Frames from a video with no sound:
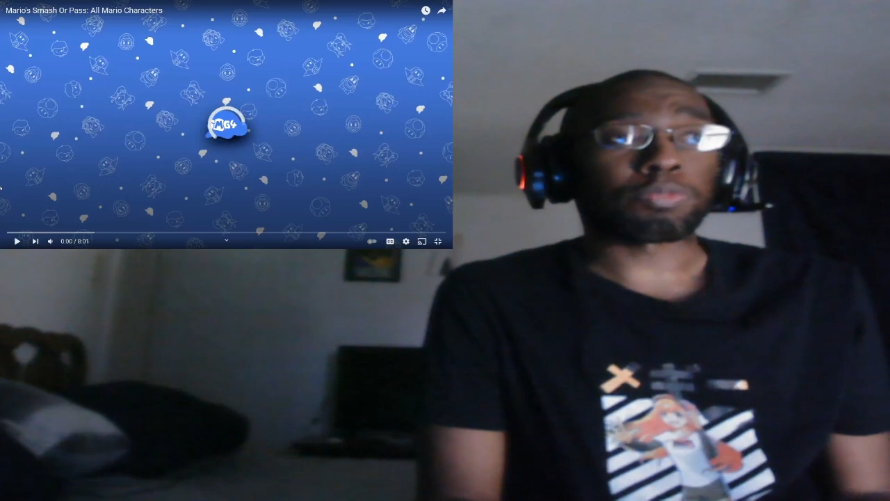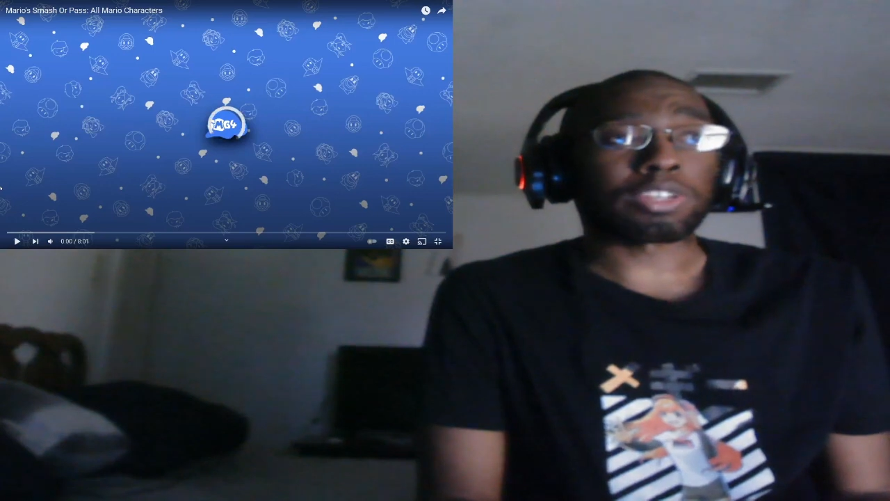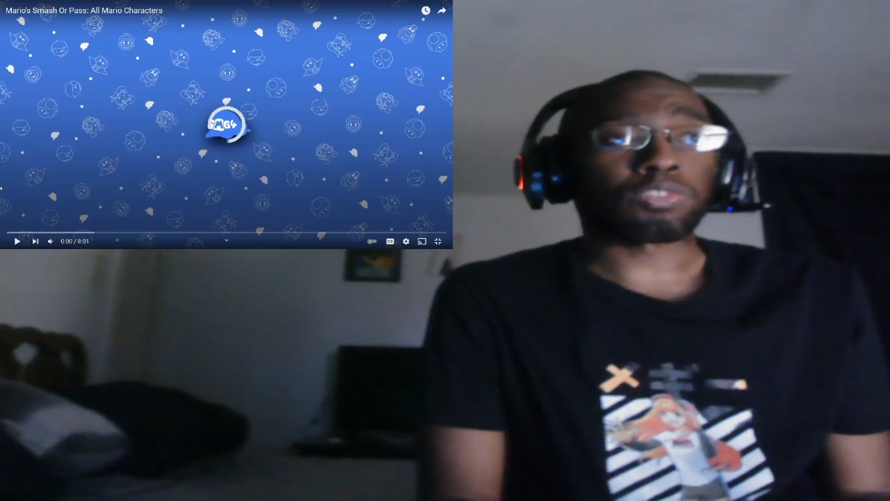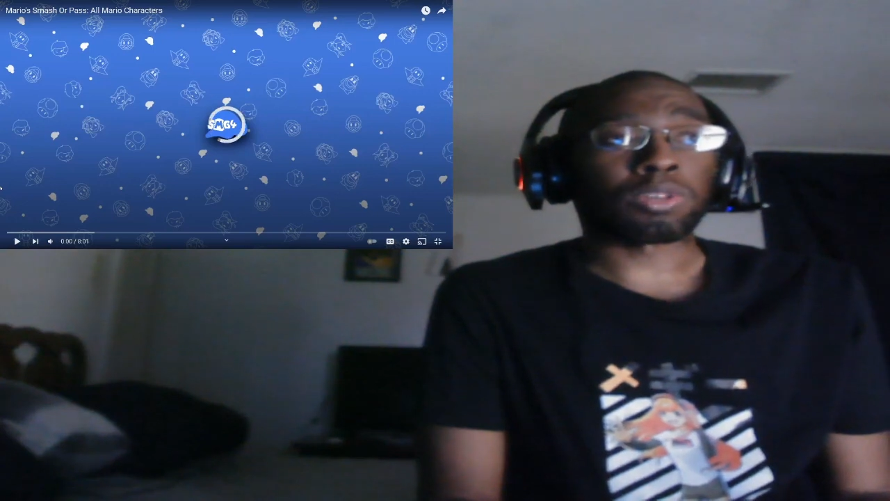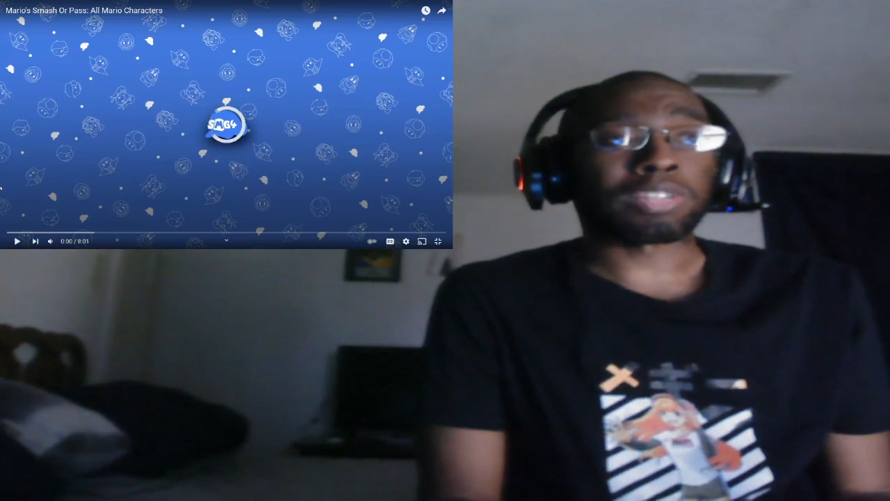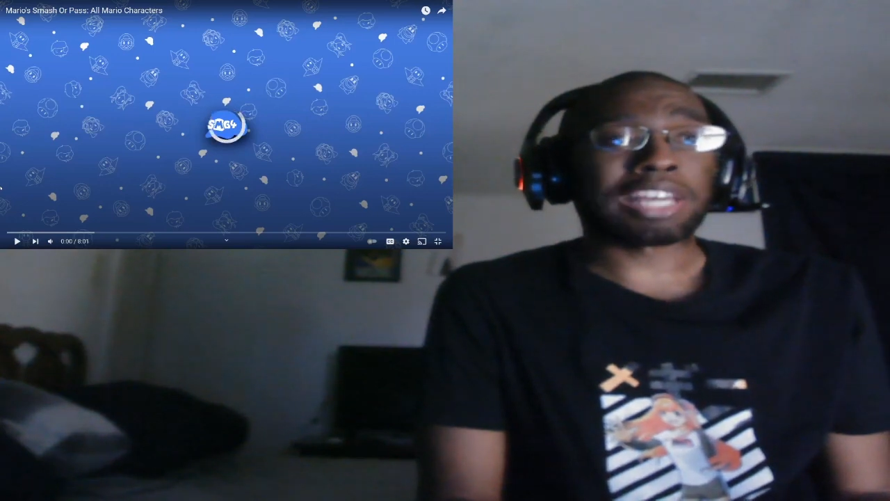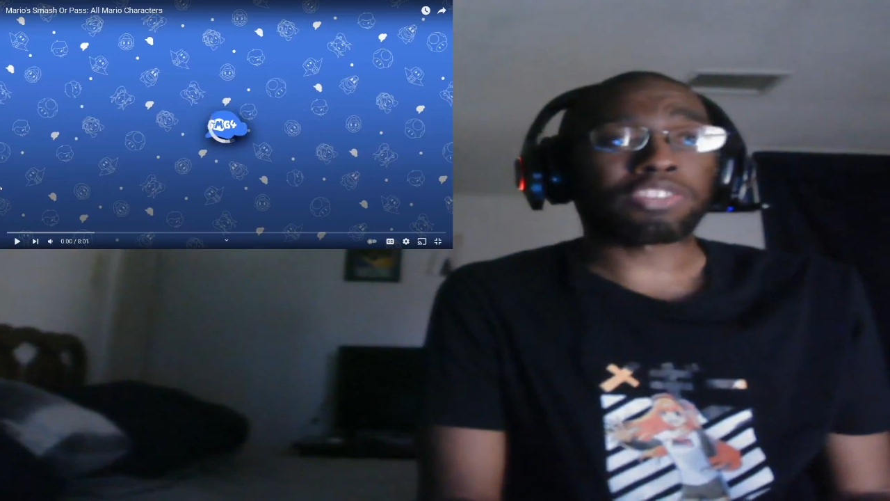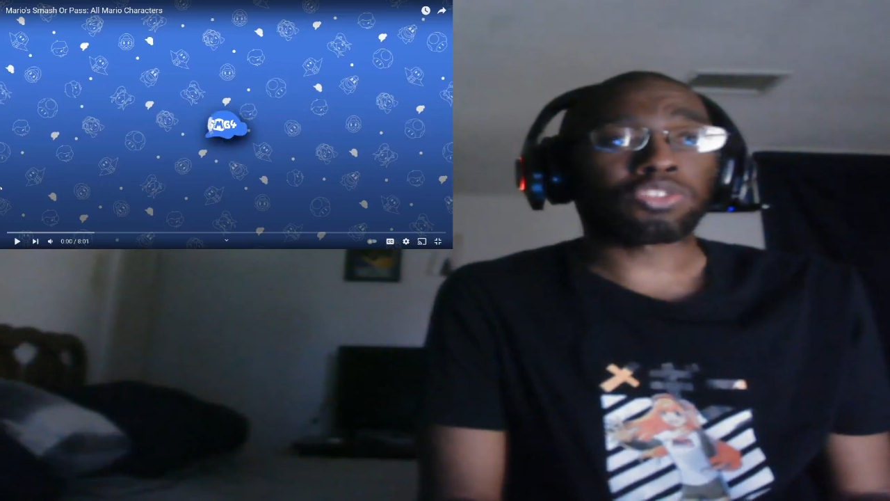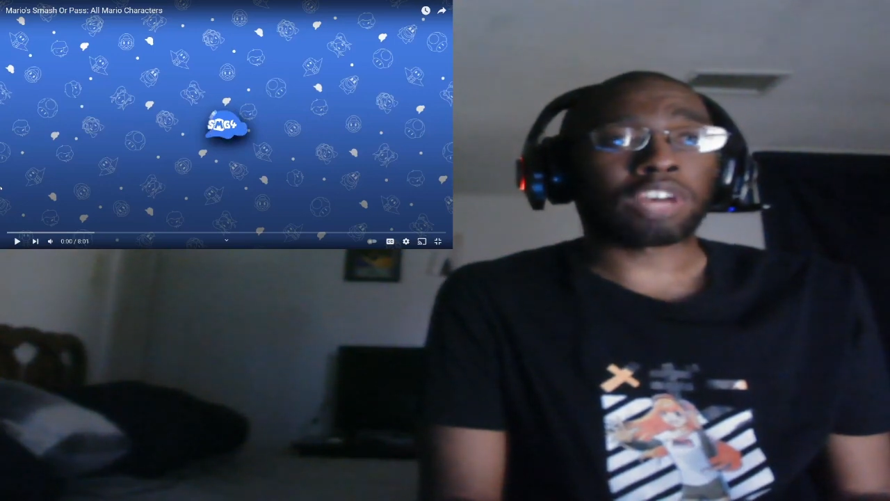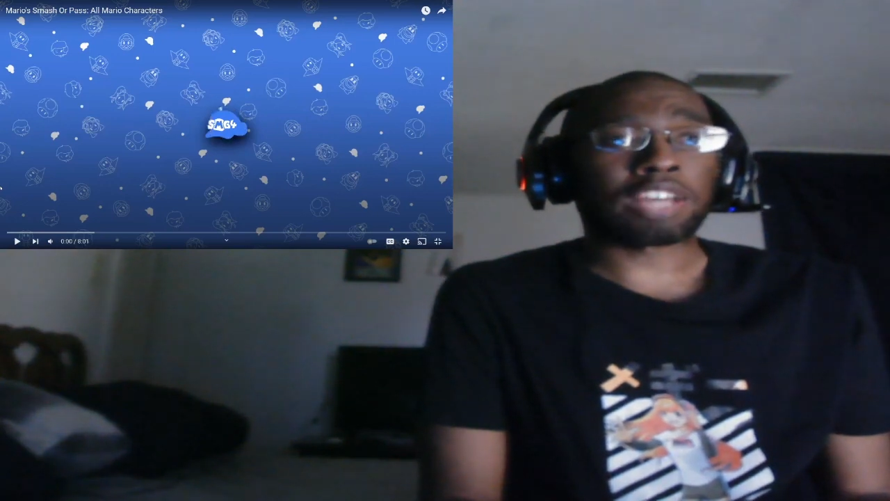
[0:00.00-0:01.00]
because, well,
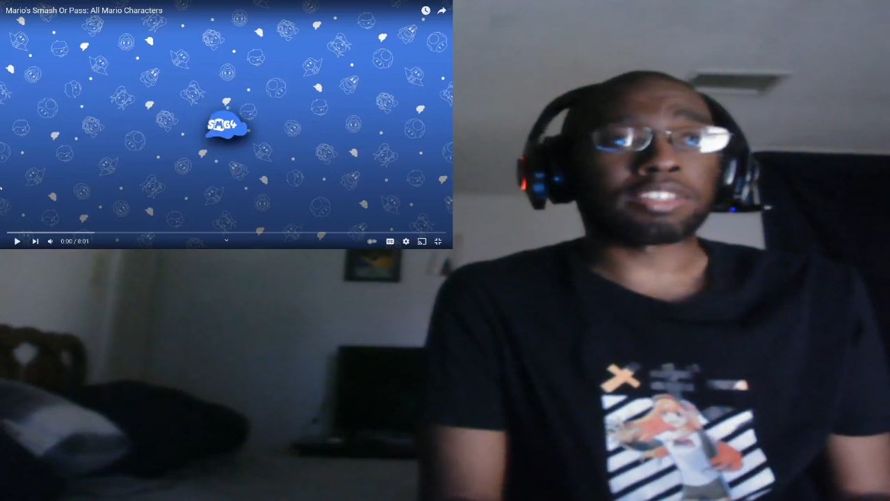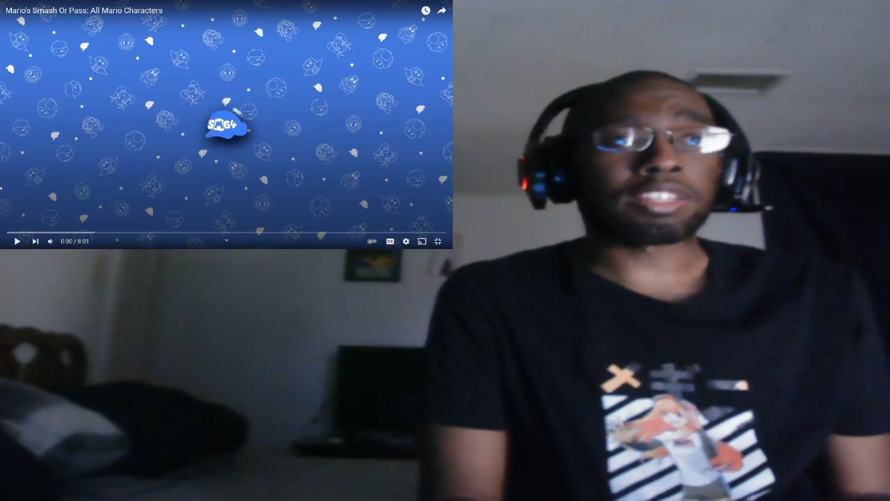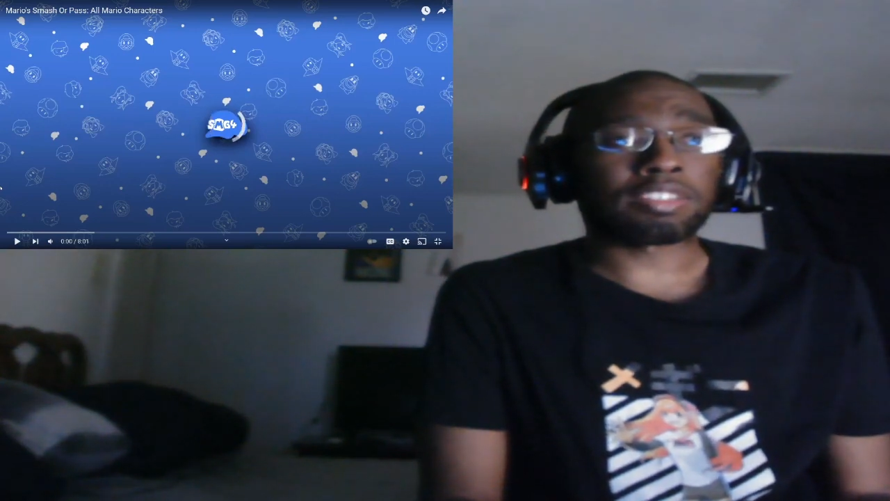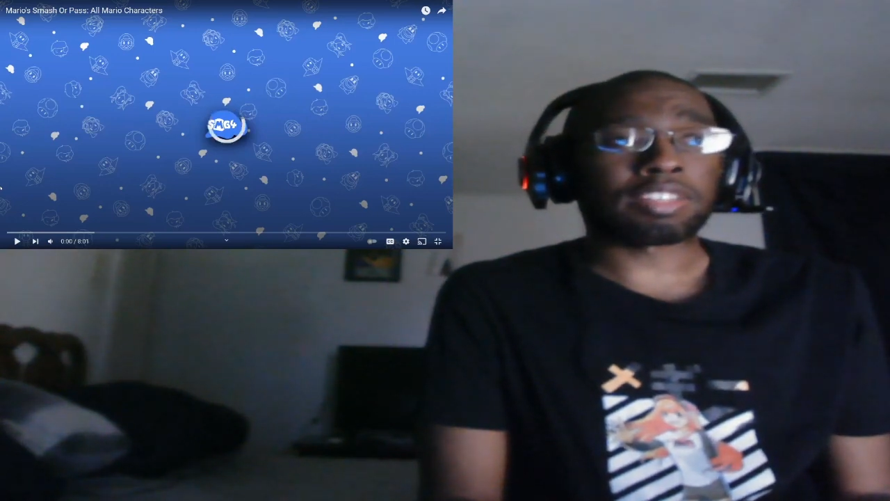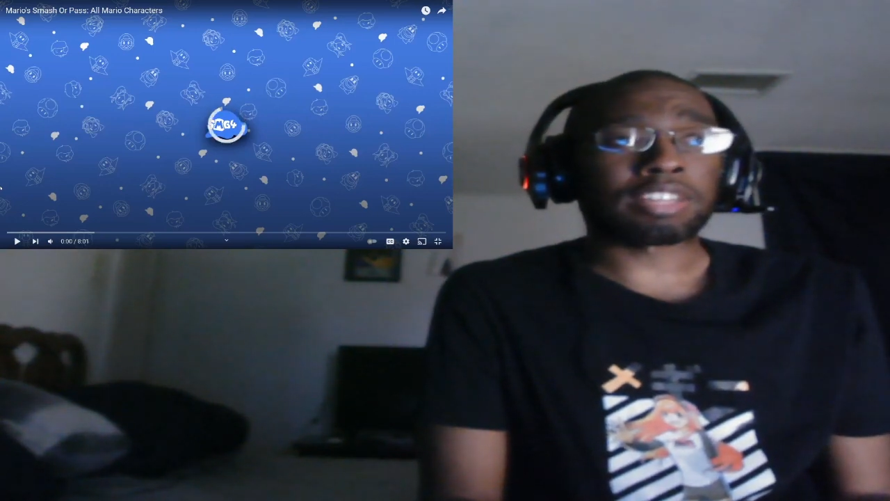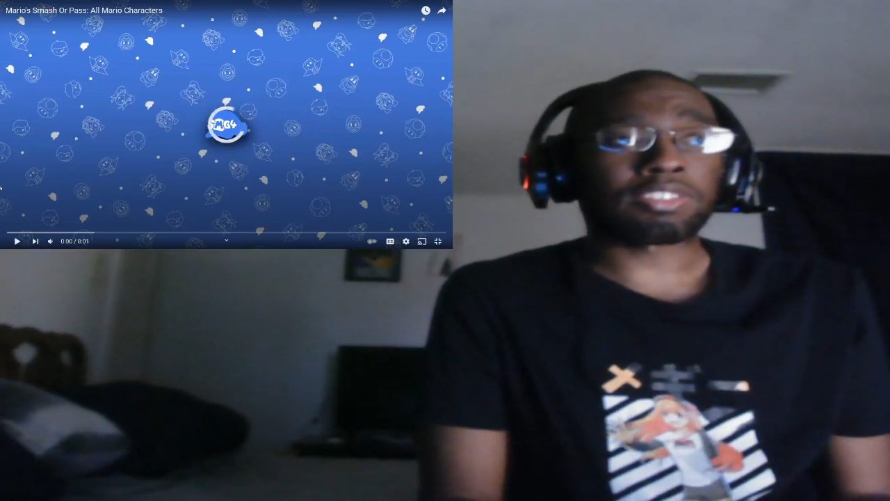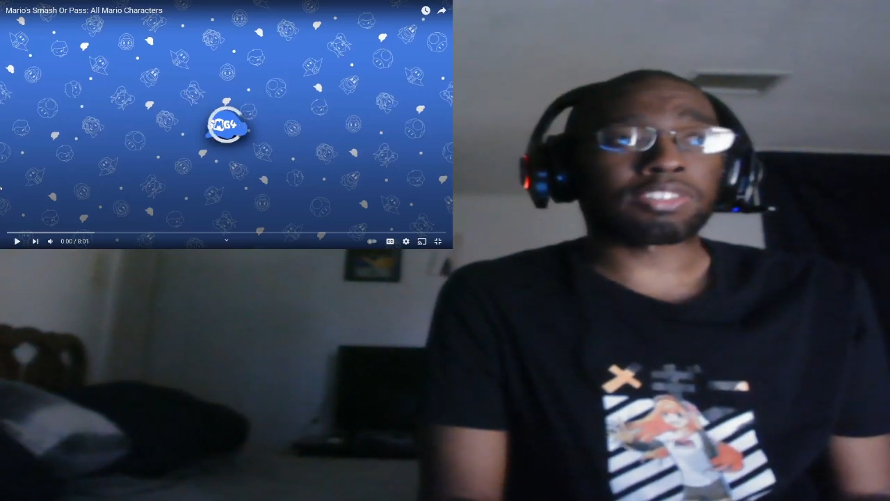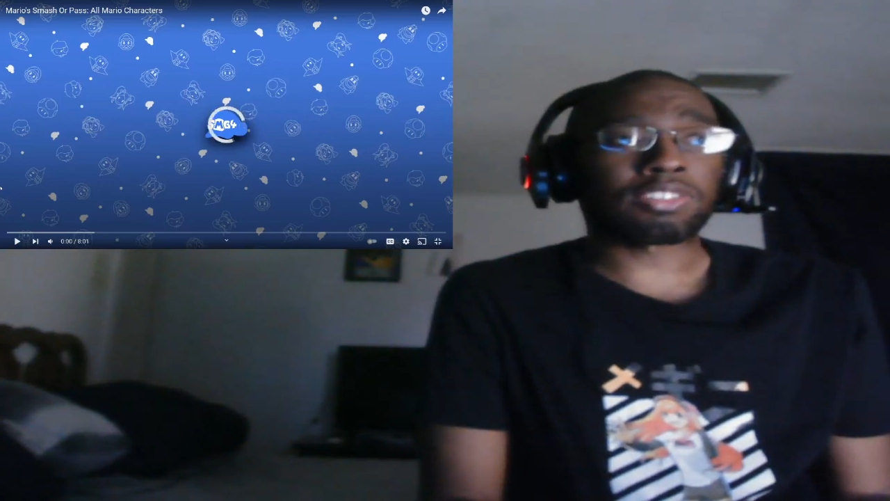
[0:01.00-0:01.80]
last year I did that,